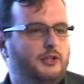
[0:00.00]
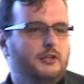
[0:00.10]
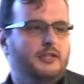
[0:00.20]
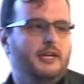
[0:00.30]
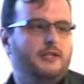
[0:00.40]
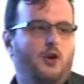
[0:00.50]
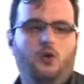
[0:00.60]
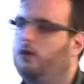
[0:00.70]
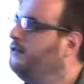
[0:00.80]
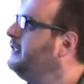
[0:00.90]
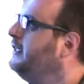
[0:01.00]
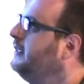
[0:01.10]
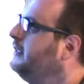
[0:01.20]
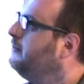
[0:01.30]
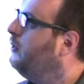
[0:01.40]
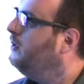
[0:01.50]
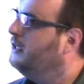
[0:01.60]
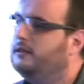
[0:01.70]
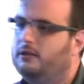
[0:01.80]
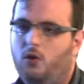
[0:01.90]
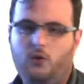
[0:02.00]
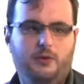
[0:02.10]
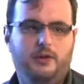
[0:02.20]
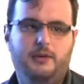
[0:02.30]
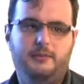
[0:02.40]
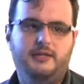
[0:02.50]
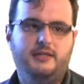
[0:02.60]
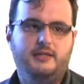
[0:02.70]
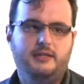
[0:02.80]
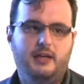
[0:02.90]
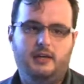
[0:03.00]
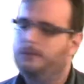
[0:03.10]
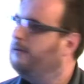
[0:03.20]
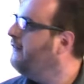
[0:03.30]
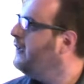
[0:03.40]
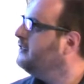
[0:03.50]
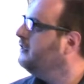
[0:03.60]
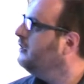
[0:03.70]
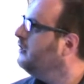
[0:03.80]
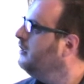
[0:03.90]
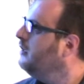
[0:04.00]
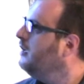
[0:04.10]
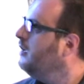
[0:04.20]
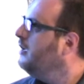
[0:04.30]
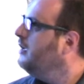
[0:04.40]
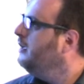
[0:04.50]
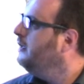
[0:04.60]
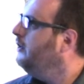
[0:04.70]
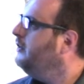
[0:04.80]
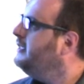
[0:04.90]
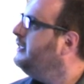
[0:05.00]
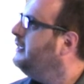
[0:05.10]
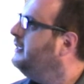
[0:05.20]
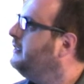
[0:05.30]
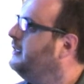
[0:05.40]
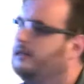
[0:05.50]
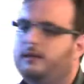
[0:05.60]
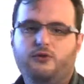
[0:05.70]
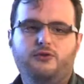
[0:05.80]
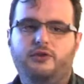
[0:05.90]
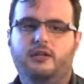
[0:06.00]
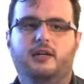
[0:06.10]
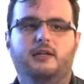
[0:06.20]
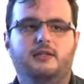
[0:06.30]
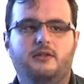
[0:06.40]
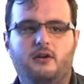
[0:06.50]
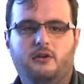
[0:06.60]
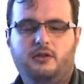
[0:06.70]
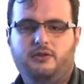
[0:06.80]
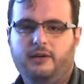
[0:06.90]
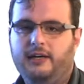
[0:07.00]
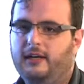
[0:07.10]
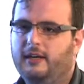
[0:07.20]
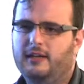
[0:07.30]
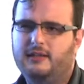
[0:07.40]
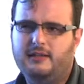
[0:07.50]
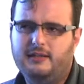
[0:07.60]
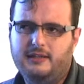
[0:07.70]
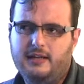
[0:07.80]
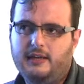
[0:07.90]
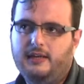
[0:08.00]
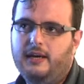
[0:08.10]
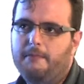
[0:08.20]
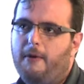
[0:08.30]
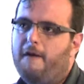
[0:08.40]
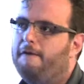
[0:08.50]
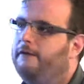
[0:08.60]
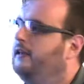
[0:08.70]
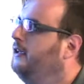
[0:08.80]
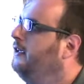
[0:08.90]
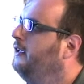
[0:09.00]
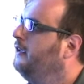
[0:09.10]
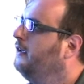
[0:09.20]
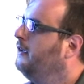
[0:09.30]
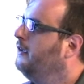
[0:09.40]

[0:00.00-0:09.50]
just as all of the cities in Poland, although a little bit faster. The only city in the country that is not shrinking, that's slightly above the